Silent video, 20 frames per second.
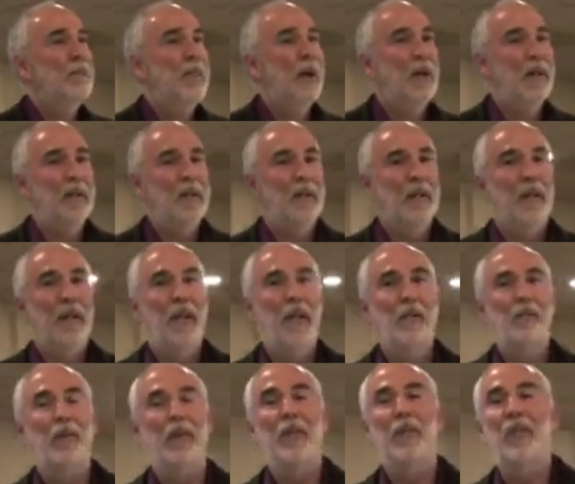But
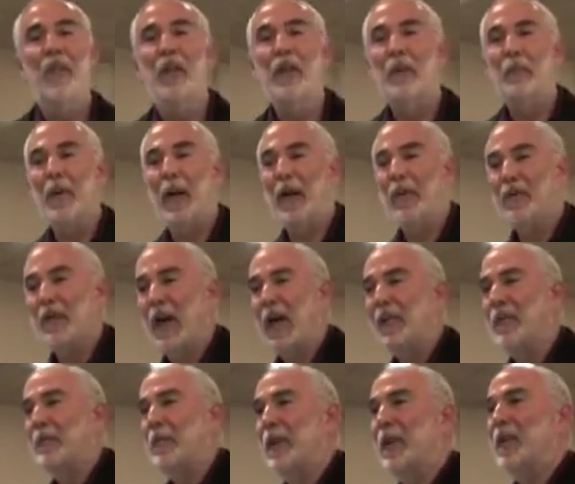when you think about
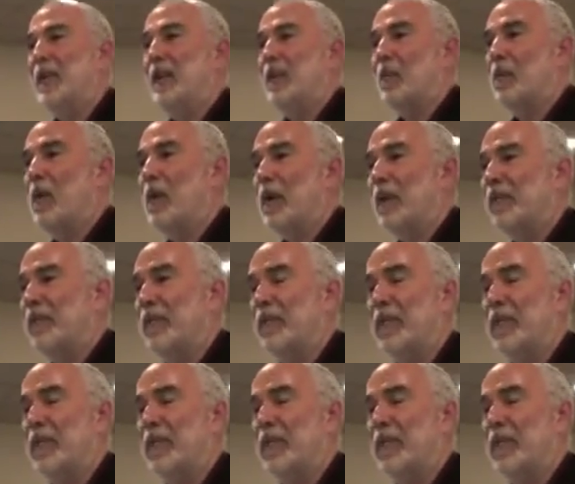how the media works,